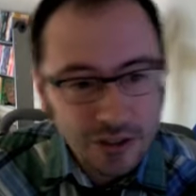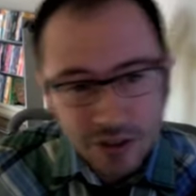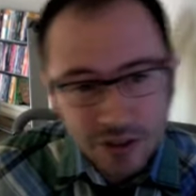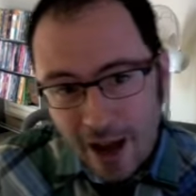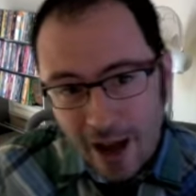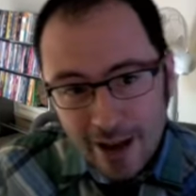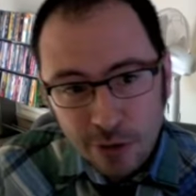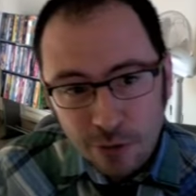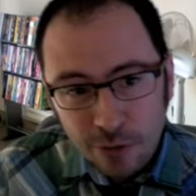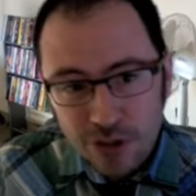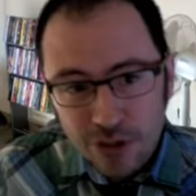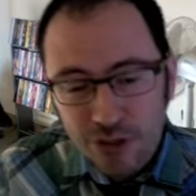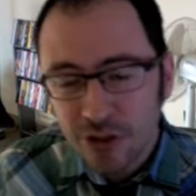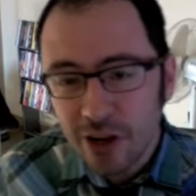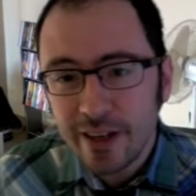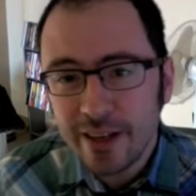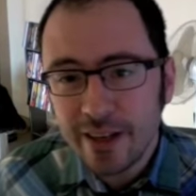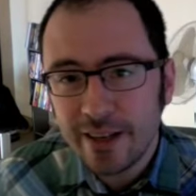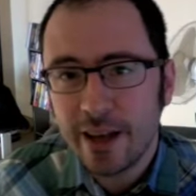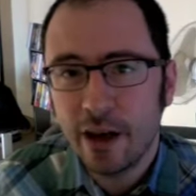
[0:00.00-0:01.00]
I don't
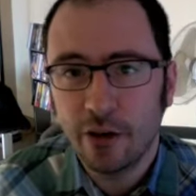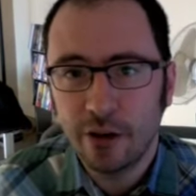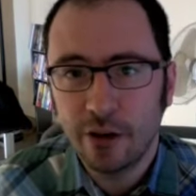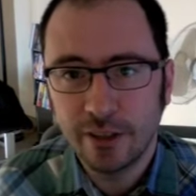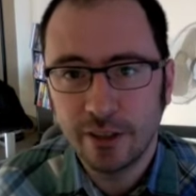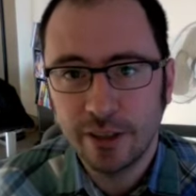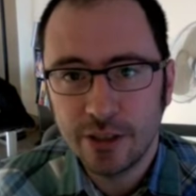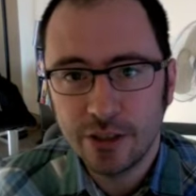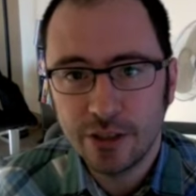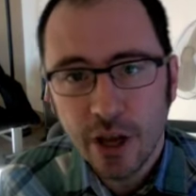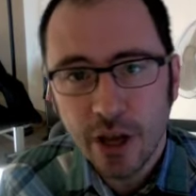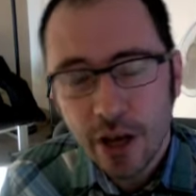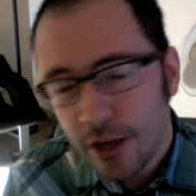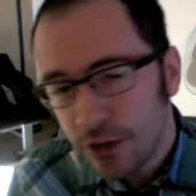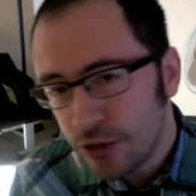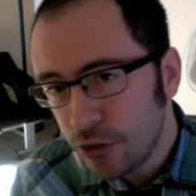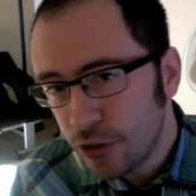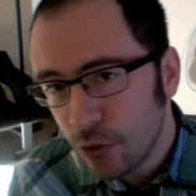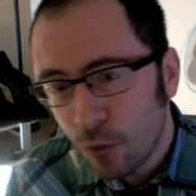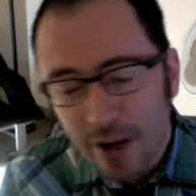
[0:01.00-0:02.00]
study calculus,
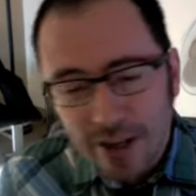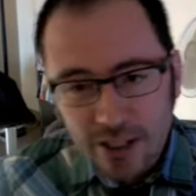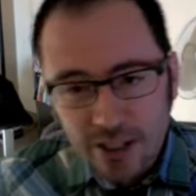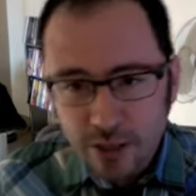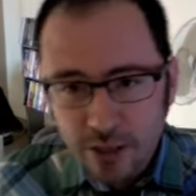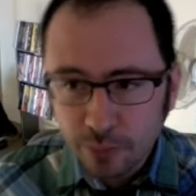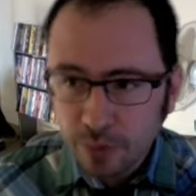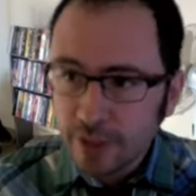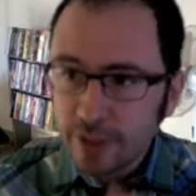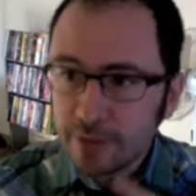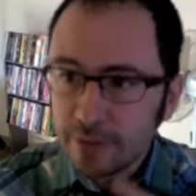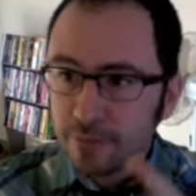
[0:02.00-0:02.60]
so I simply